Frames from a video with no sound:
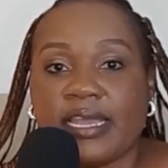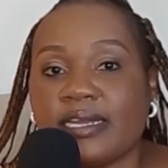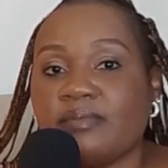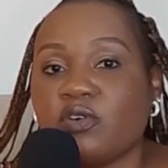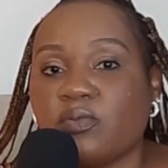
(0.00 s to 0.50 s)

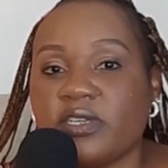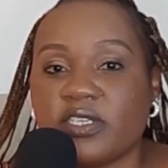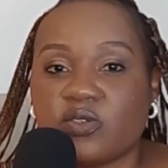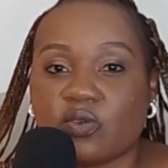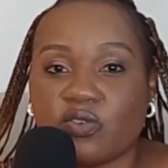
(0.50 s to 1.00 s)
And I'm
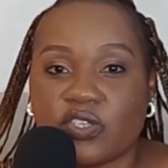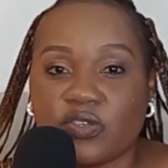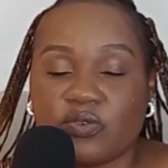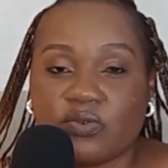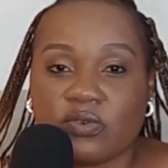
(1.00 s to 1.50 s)
committed to
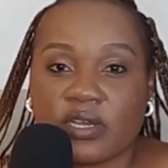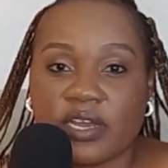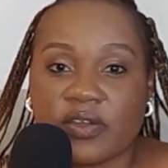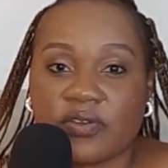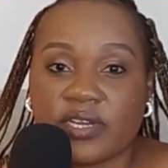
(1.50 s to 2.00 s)
continue
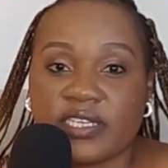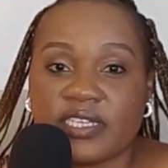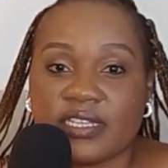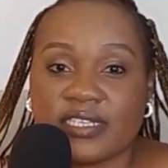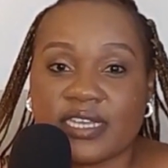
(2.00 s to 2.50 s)
uh,
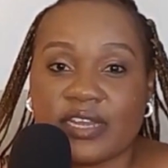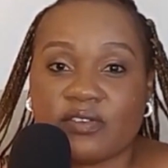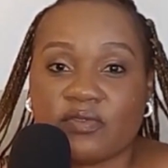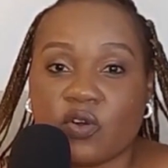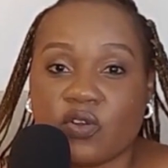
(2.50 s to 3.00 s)
creating this
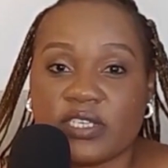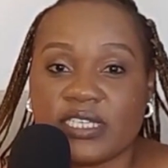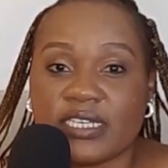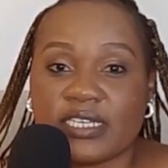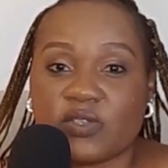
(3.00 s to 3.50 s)
kind of
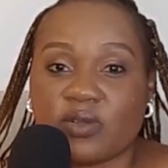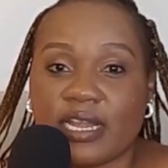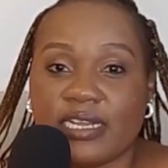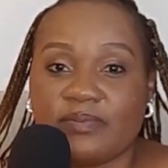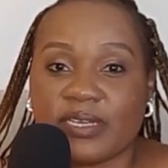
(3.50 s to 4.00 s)
content that
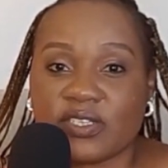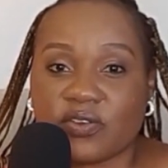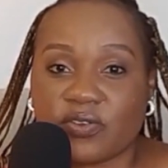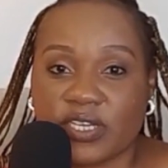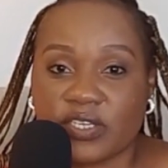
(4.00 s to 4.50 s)
will help us
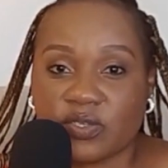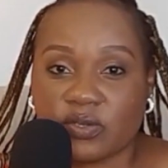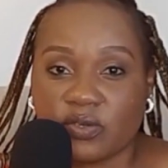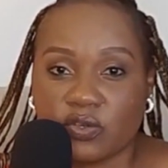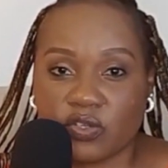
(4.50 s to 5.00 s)
create
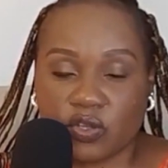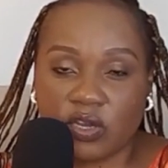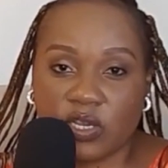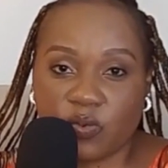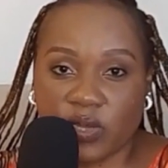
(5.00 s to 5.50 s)
not
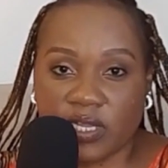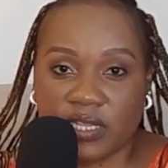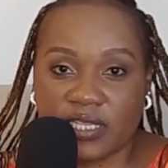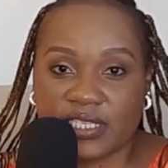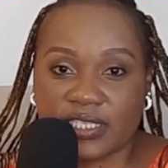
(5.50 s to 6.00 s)
only
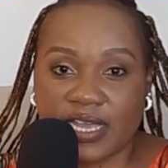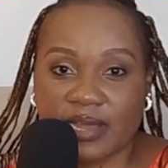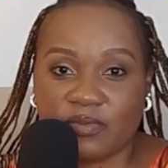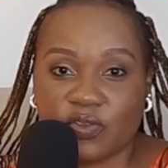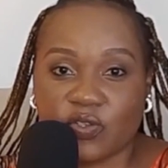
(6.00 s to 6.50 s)
wealth. This
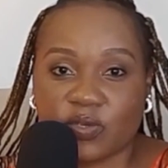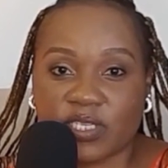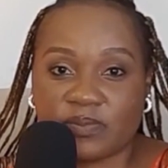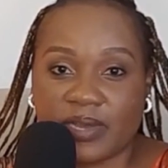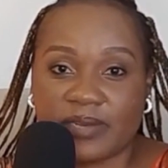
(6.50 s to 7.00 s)
year, I'm going to
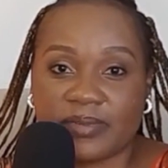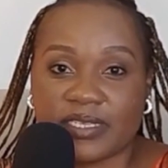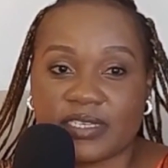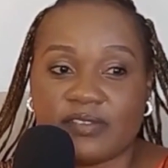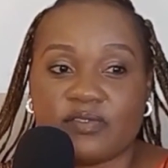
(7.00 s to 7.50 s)
expand
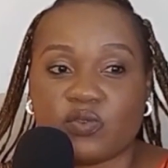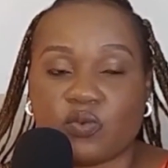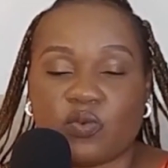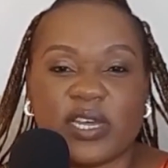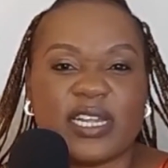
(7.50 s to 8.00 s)
myself
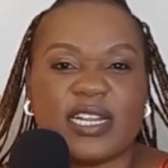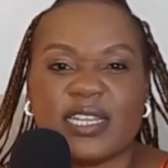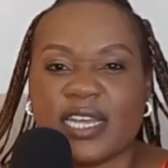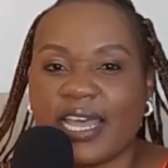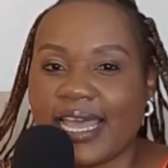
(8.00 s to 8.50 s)
to
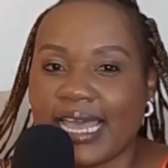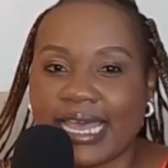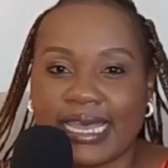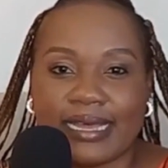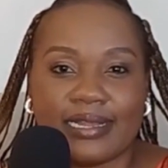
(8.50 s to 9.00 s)
wealth,
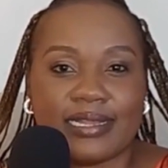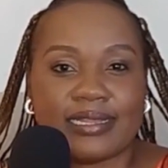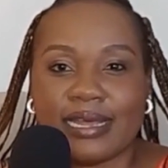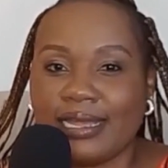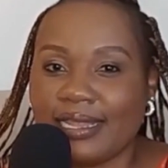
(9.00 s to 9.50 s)

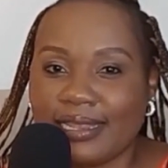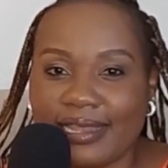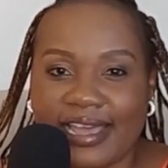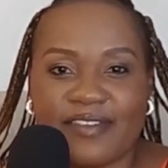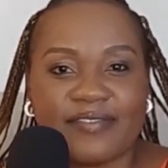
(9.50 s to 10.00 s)
health,
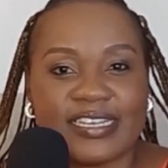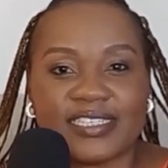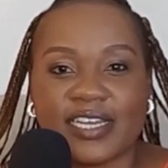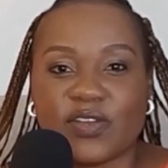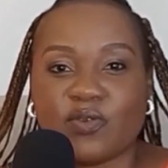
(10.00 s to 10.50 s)
life
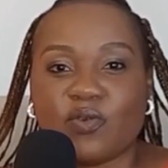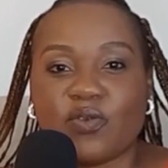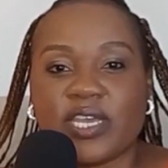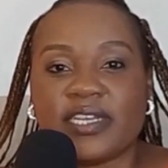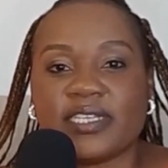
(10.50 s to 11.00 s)
as I
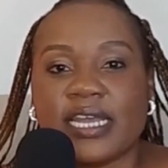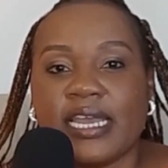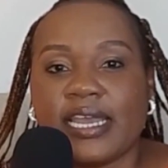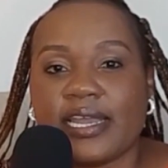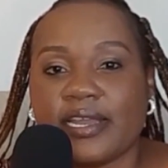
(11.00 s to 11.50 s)
know it.
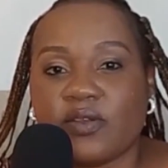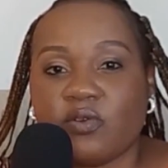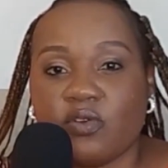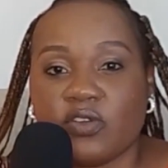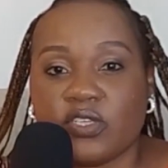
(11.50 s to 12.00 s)
And I
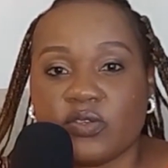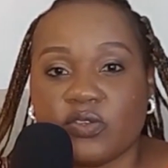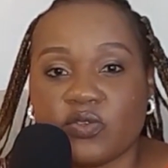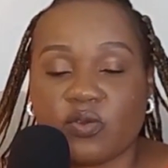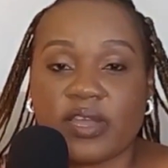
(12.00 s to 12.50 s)
know God is
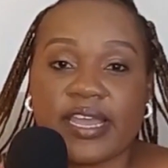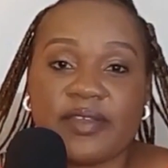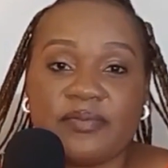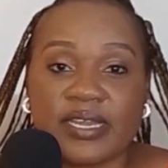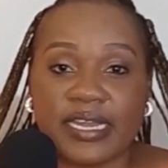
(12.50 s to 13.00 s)
going to
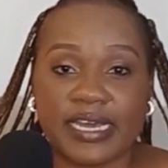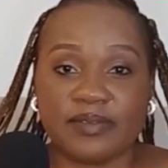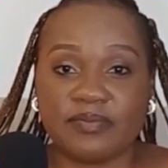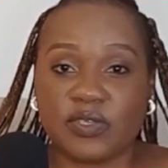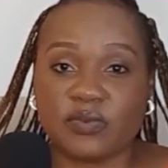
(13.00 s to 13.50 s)
guide me and
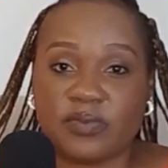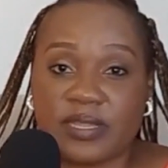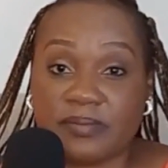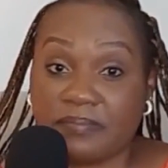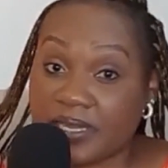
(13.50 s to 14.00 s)
help me to
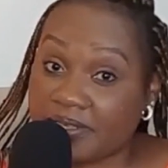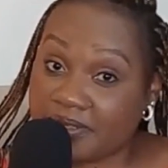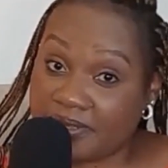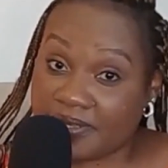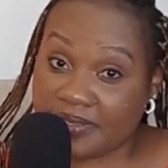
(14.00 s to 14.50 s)
be the
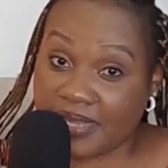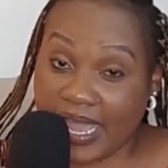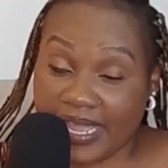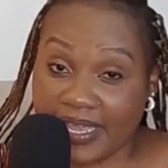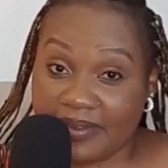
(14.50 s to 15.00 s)
best
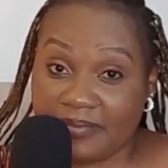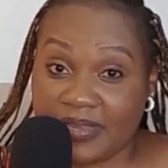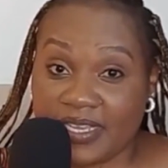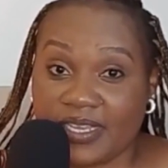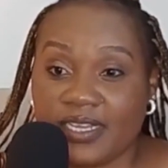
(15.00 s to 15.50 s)
I can
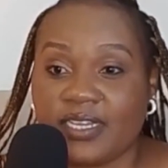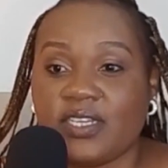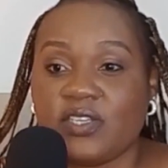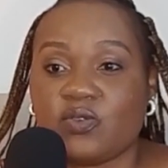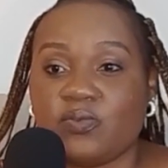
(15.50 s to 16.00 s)
be,
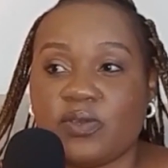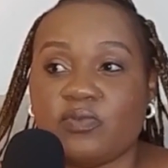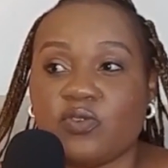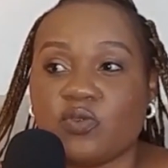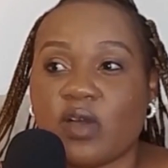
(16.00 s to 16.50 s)
to be
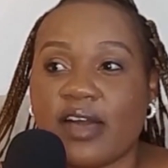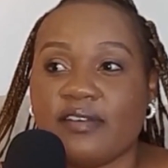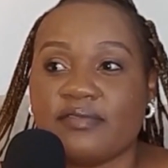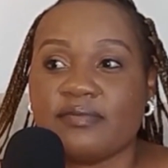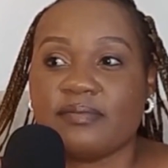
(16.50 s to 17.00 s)
able to
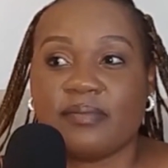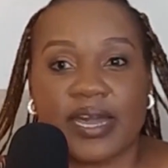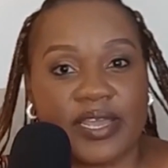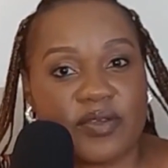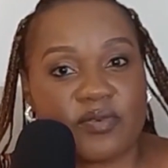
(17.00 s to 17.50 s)
have
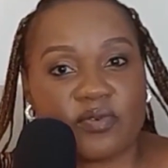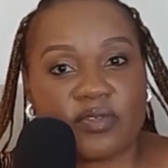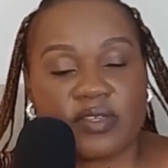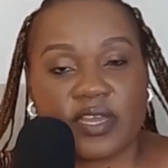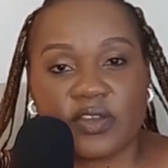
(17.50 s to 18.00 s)
my
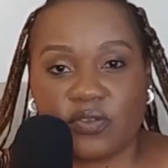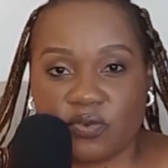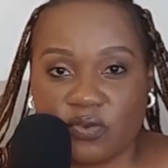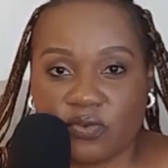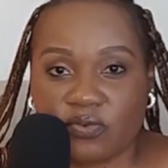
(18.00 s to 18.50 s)
growth and
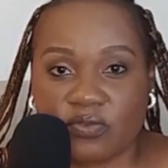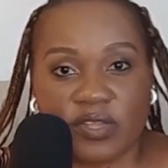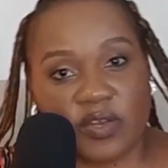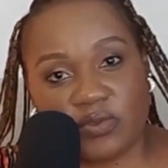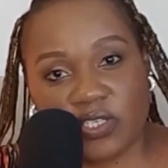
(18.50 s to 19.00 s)
your
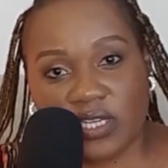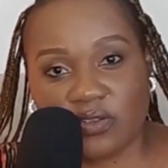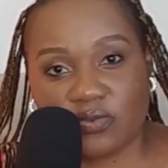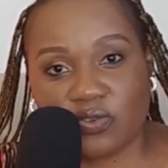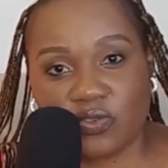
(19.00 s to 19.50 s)
growth, and we
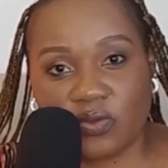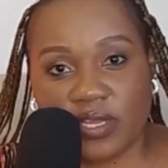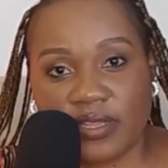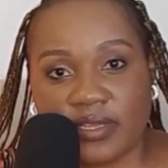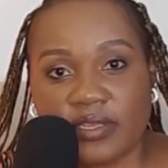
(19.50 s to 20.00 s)
shall grow
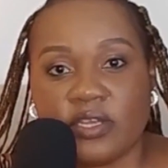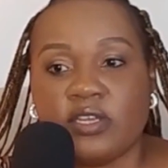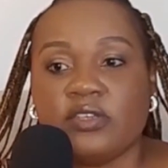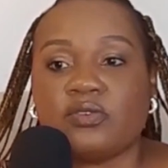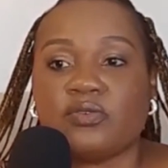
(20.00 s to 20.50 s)
together.
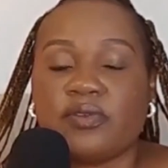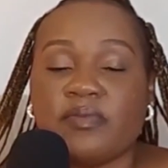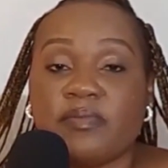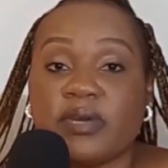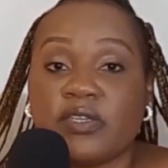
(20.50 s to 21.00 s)
So
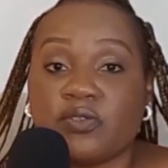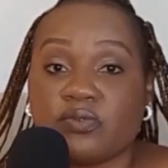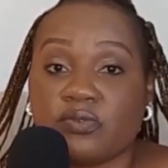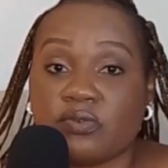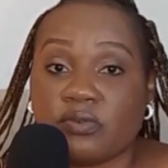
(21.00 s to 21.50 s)
remember
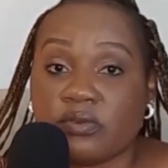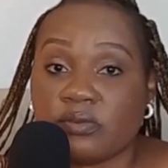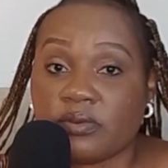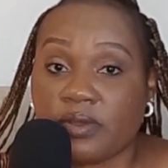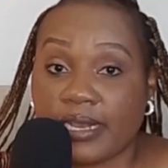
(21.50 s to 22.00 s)
to
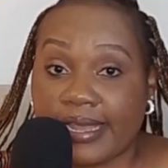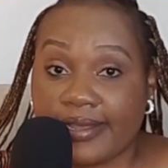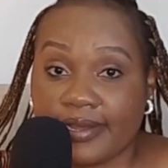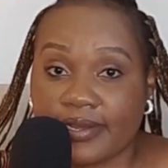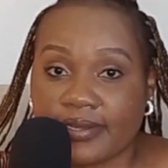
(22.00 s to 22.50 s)

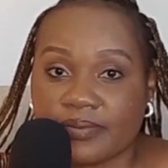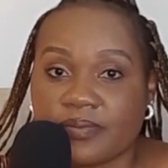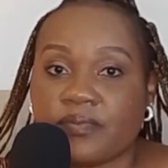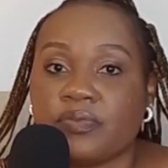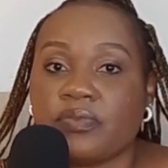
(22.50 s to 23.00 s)
like,
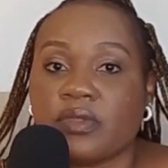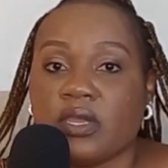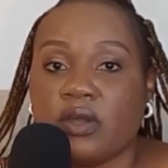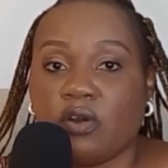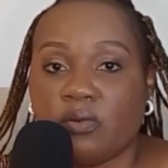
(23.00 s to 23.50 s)

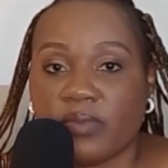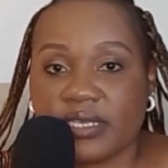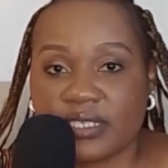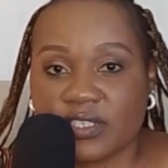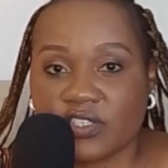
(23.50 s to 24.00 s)

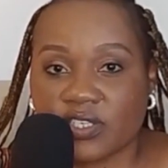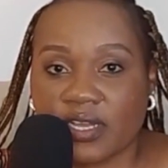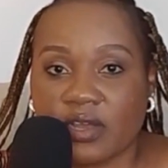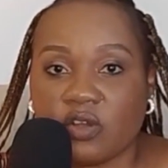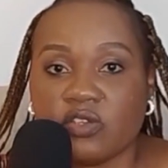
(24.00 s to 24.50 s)
comment, and
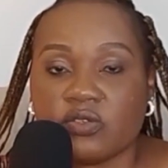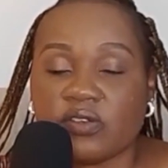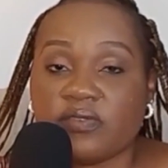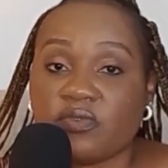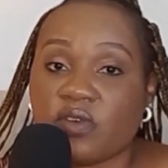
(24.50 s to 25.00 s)
share.
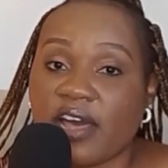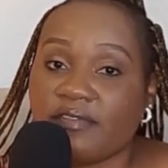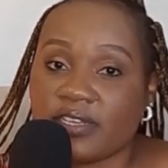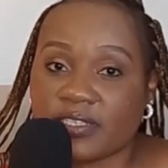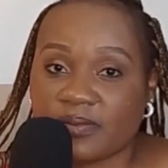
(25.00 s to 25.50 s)
Also, if you
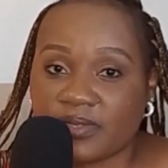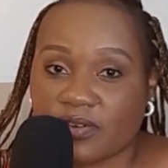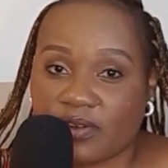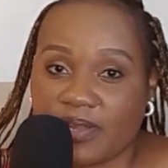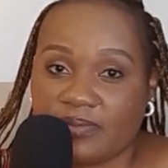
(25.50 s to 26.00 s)
haven't
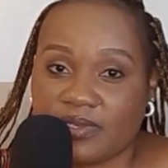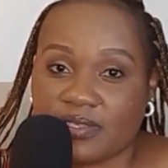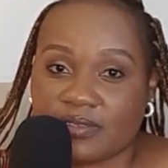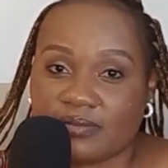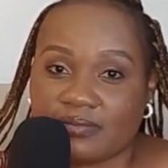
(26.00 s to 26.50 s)
subscribed,